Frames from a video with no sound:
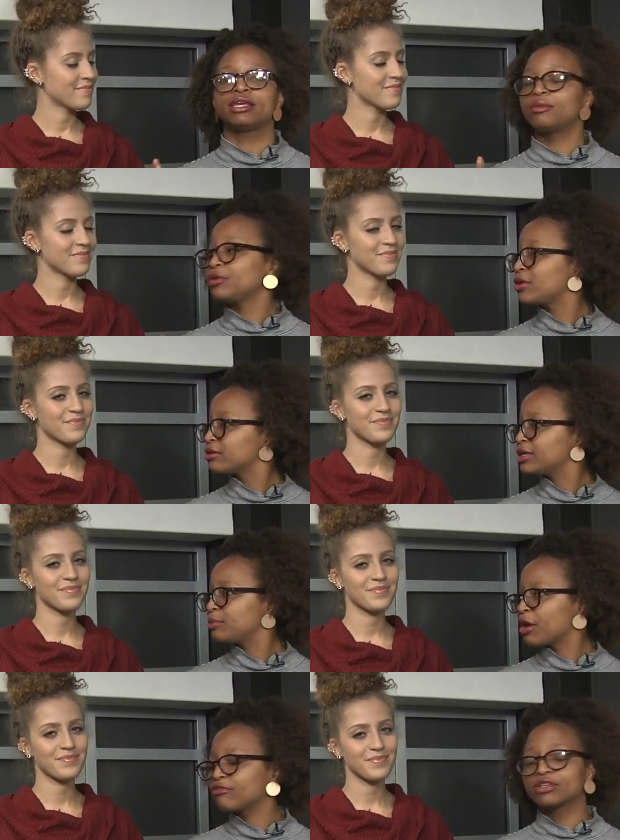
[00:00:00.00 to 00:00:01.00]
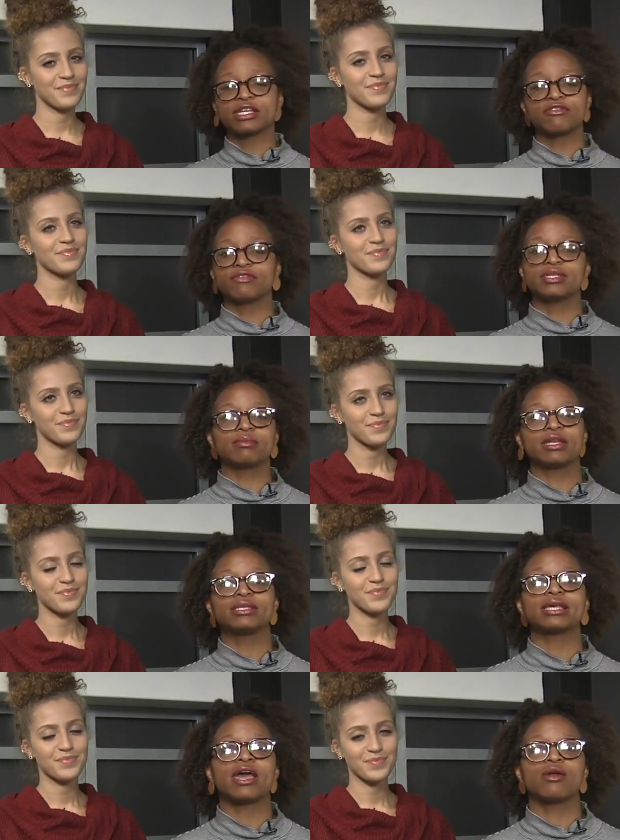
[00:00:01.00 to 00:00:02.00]
Speaker 1: Keep, you, keep it on for 10 to 15 minutes
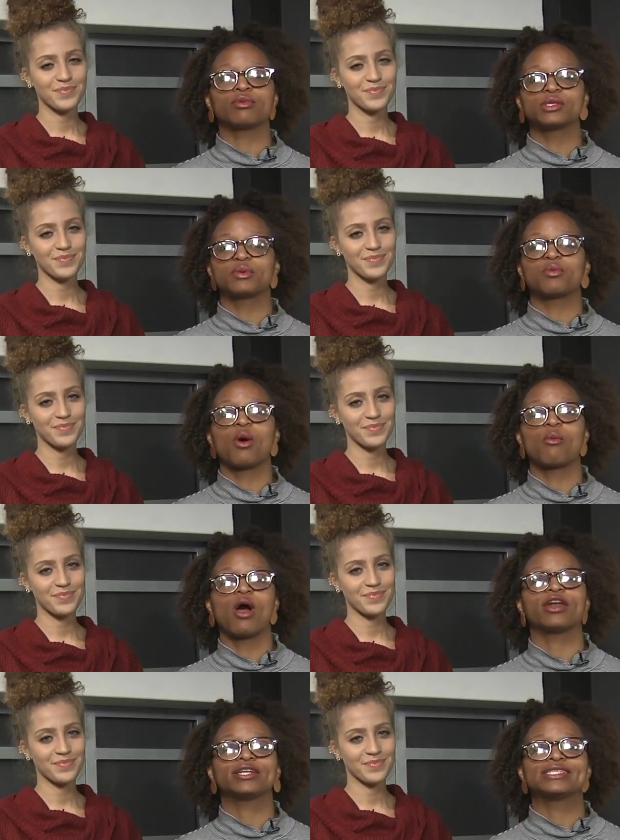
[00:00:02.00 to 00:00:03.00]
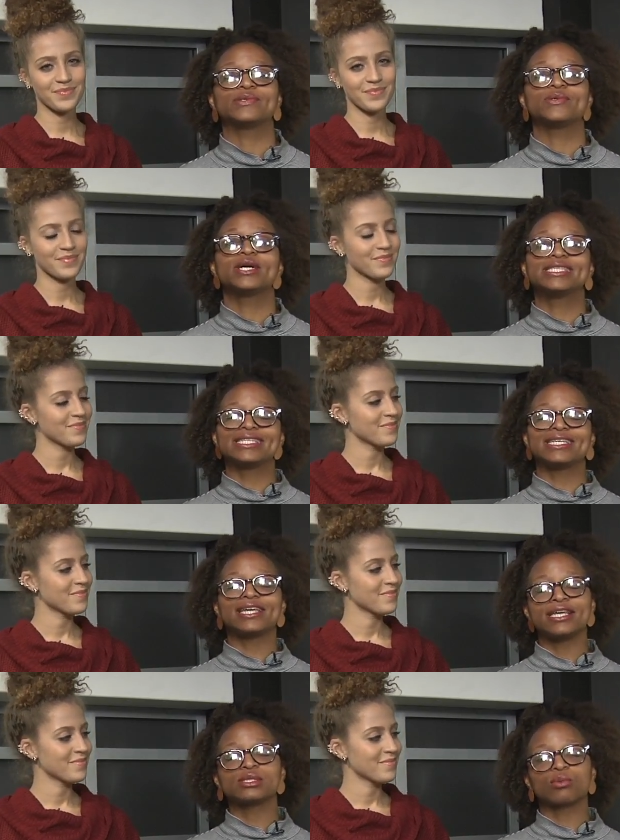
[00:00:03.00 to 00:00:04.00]
and rinse with warm water to see
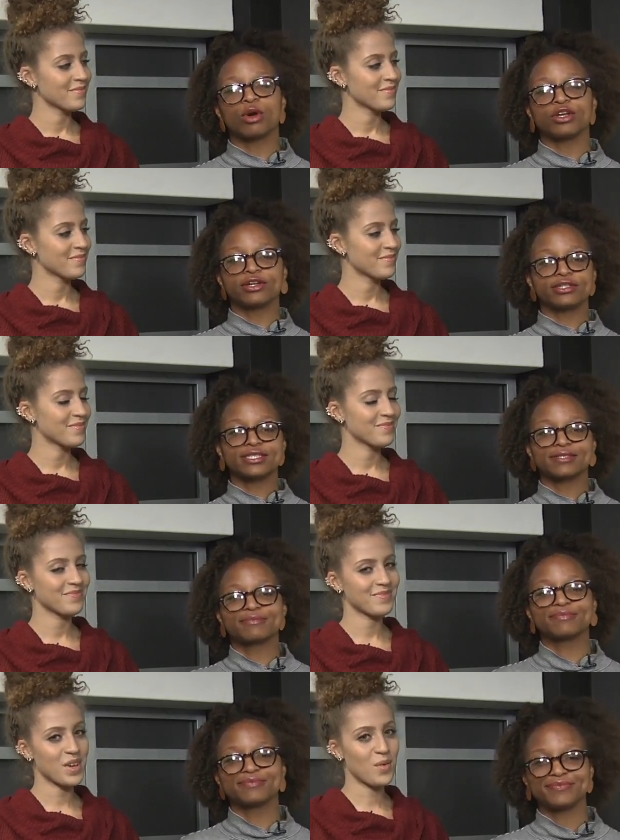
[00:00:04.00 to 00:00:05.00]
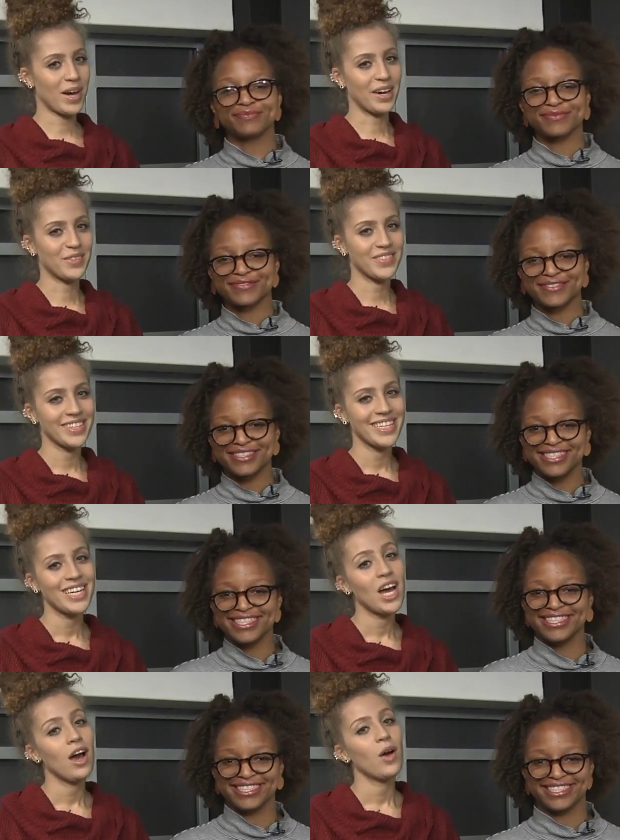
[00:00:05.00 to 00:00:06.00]
its wonders.
Speaker 2: Wow.
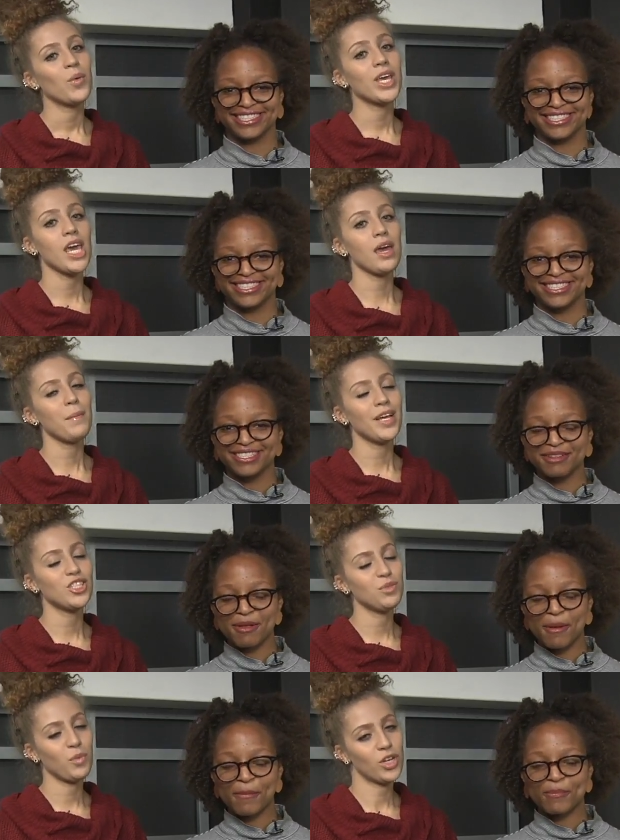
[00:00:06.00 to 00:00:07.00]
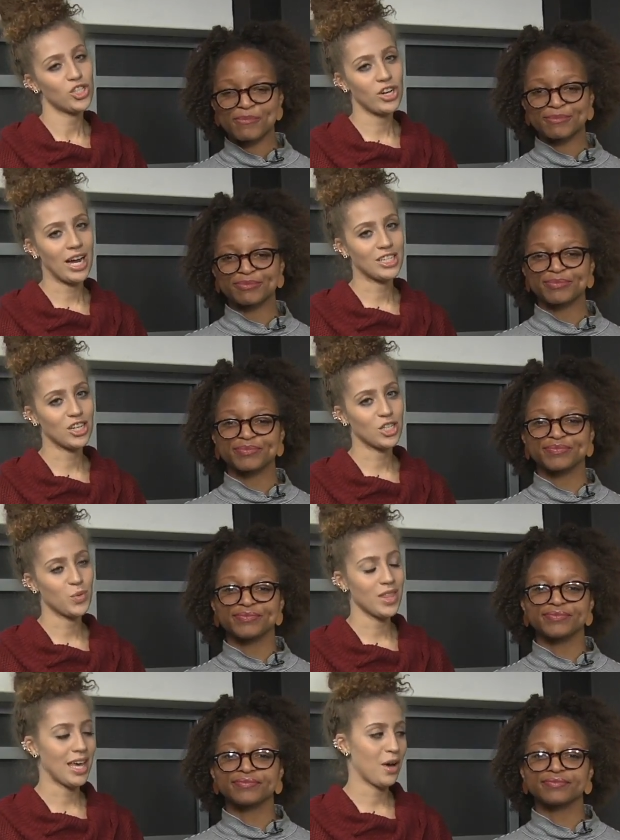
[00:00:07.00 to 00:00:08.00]
We can't mention moisturizers
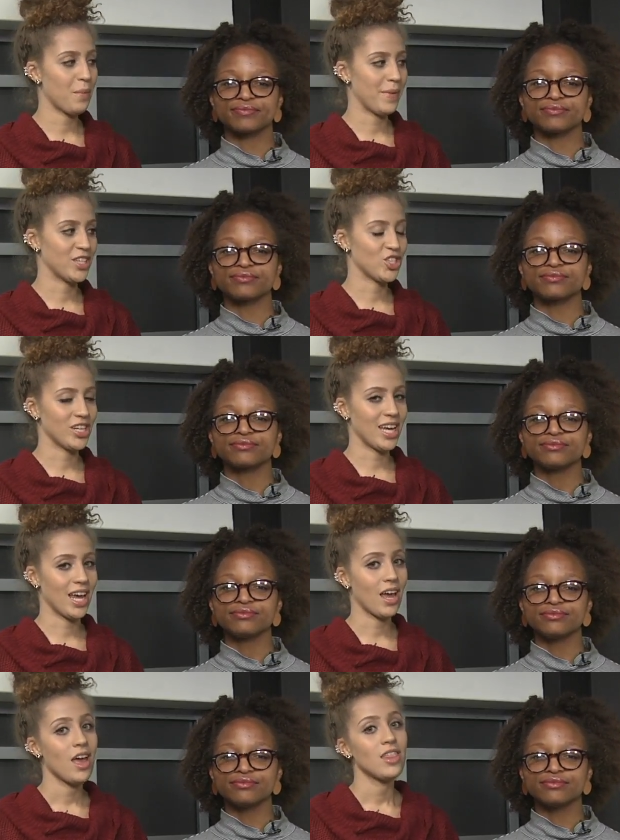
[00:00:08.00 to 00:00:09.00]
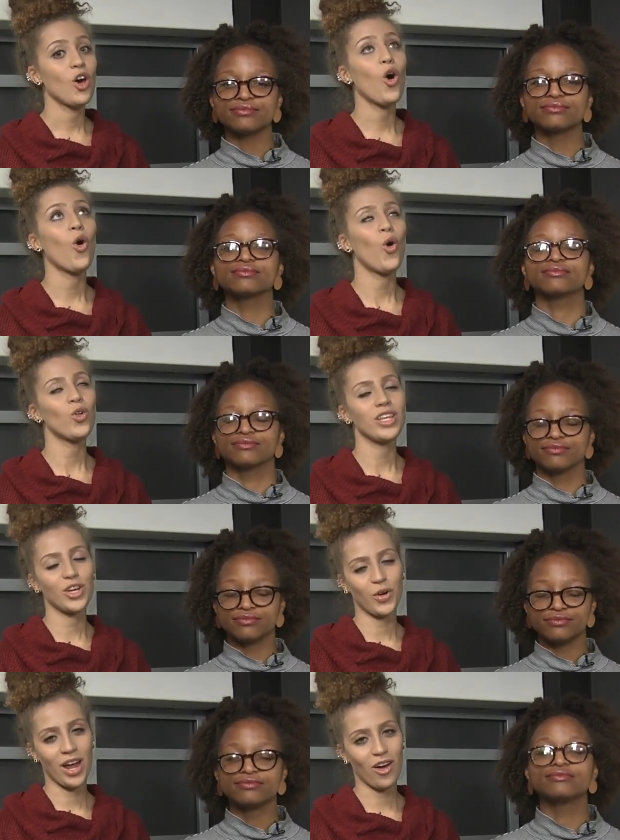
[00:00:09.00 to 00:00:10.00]
without mentioning the holy
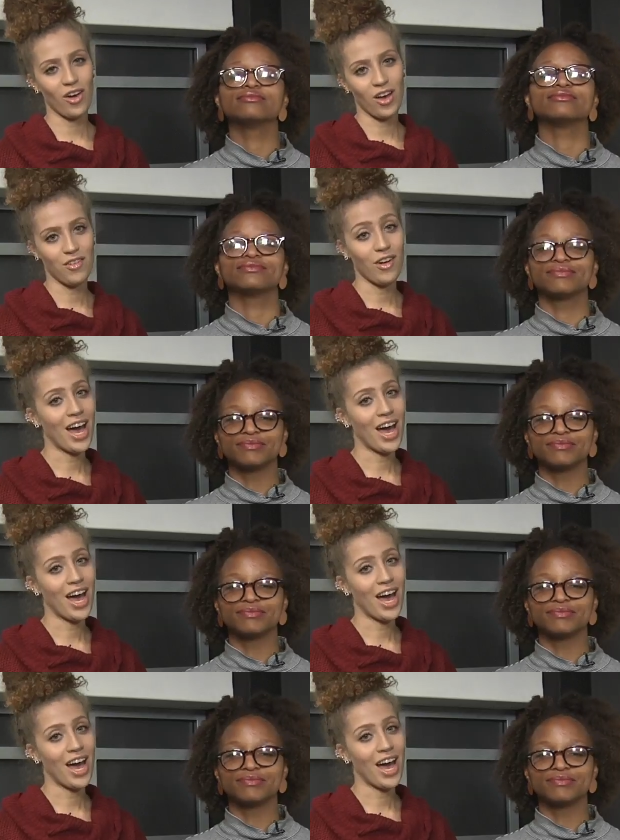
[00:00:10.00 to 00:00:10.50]
grail of